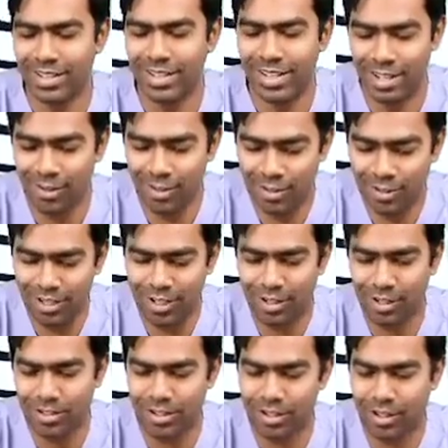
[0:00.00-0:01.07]
here also they
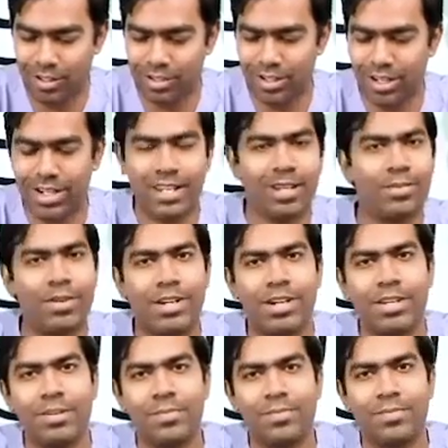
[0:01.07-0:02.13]
lost the concentrating
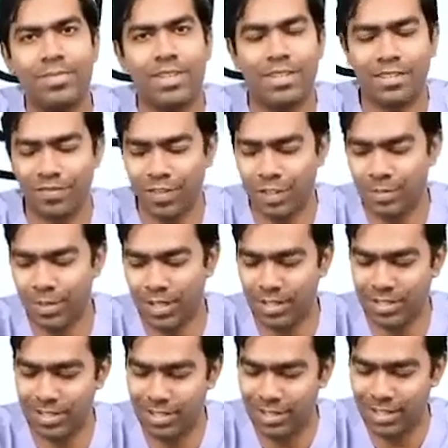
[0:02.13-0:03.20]
ability, which
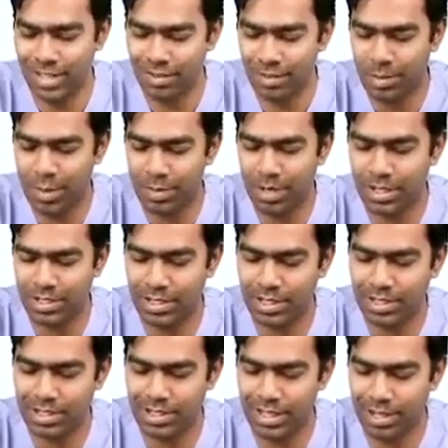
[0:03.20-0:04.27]
means they will be passing
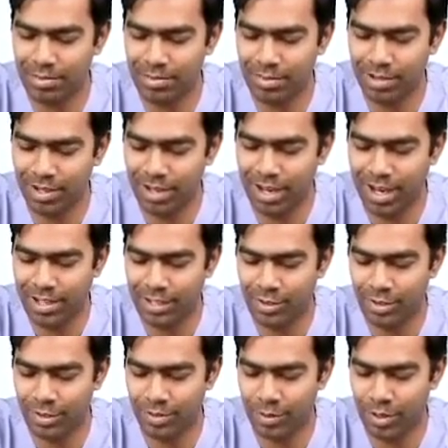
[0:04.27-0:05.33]
the same
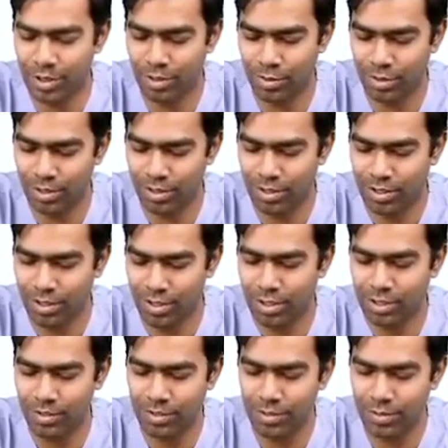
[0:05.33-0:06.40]
isoosmolar urine.
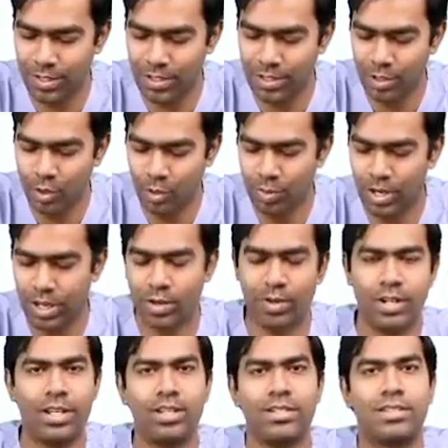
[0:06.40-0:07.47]
So which means loop
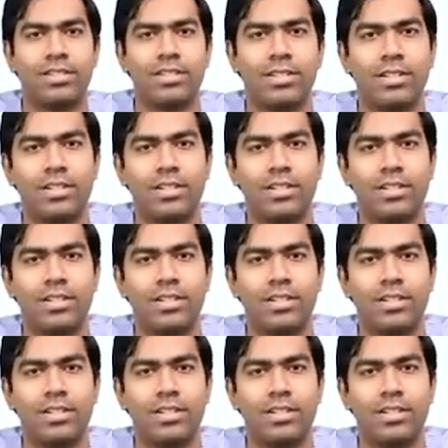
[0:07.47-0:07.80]
diuretics